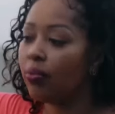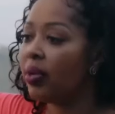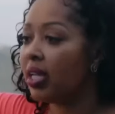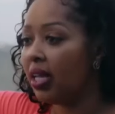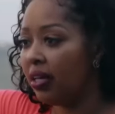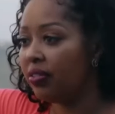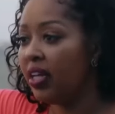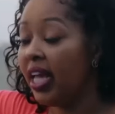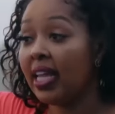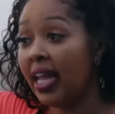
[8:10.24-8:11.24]
to adopt a
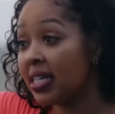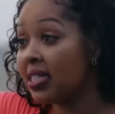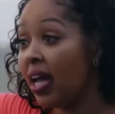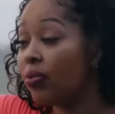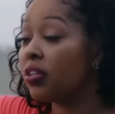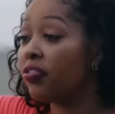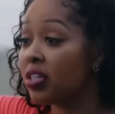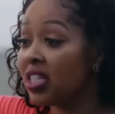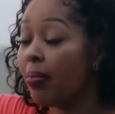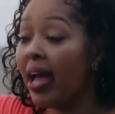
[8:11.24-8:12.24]
defensive posture
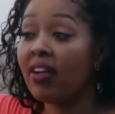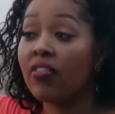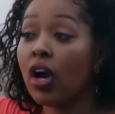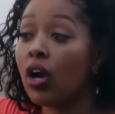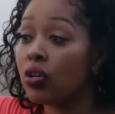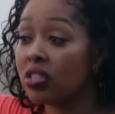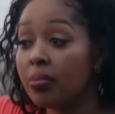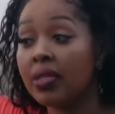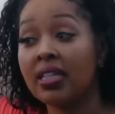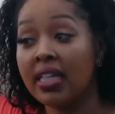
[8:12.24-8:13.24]
instead of owning
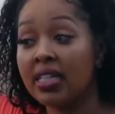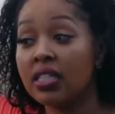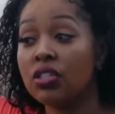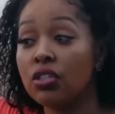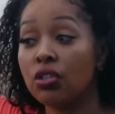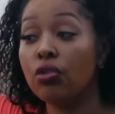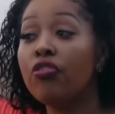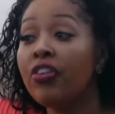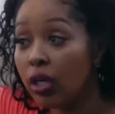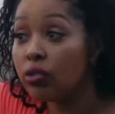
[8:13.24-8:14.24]
accountability
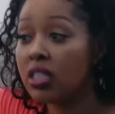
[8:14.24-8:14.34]
or